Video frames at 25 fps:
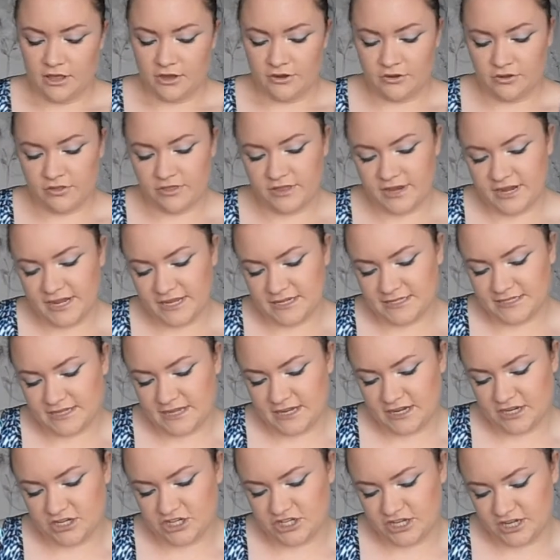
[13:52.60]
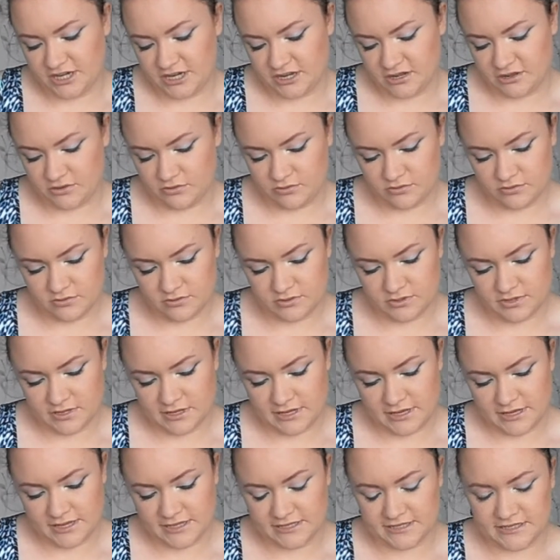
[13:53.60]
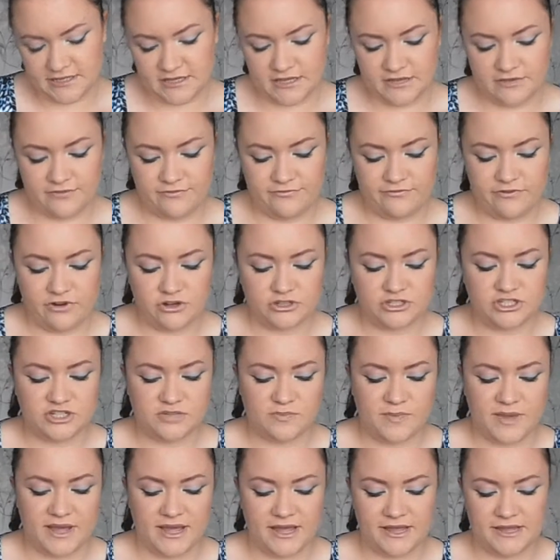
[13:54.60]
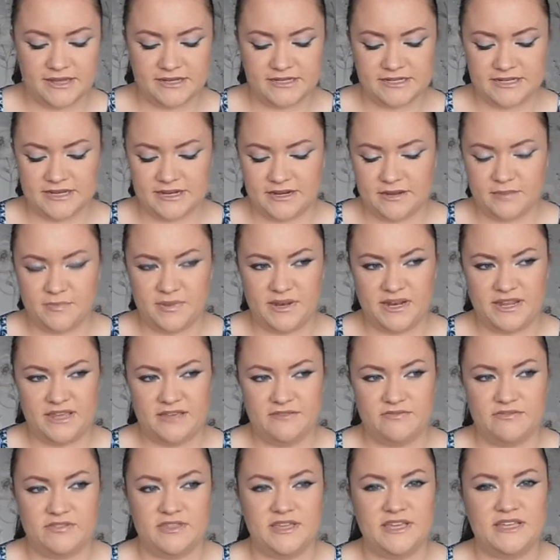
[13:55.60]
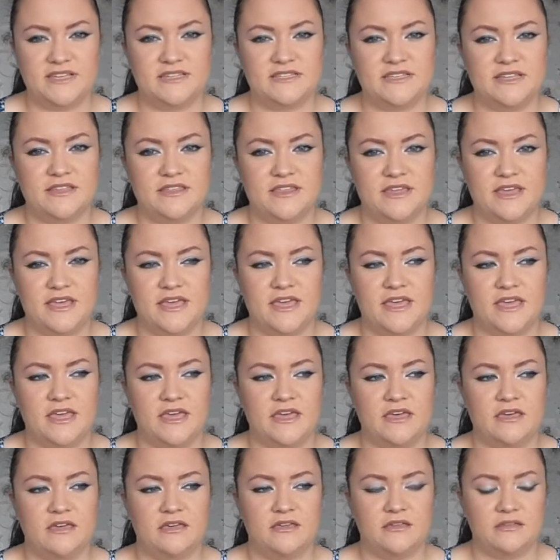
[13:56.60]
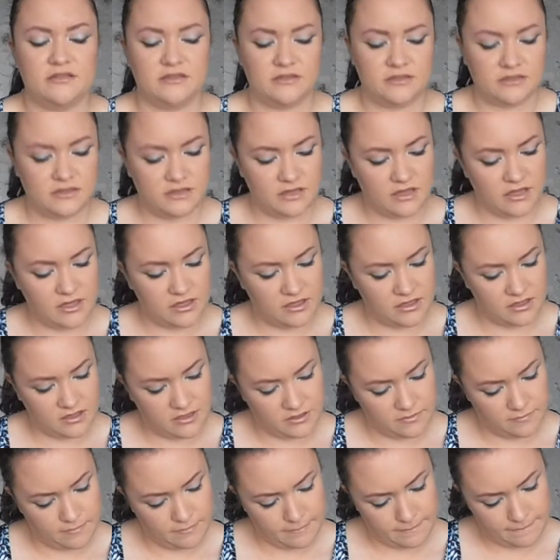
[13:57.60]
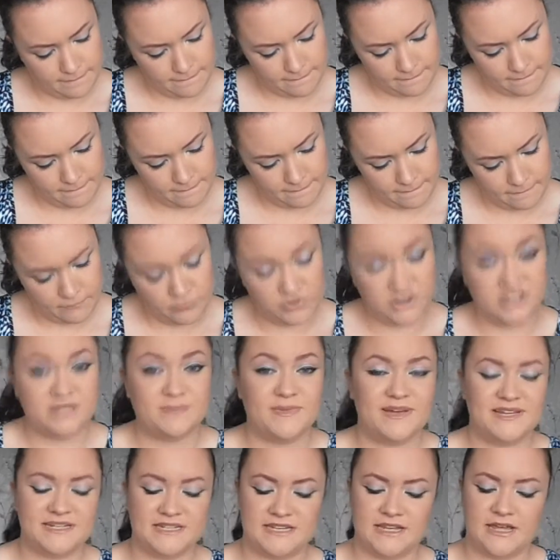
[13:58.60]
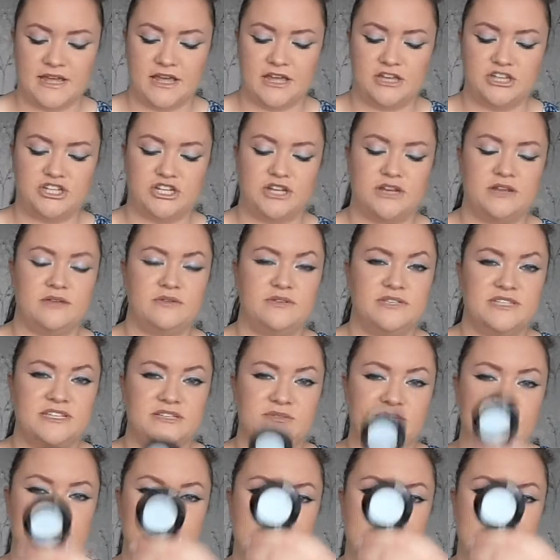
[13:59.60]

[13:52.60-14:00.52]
Another NYX eyeshadow is the Frostbite, and I believe these are the prismatic eyeshadows. This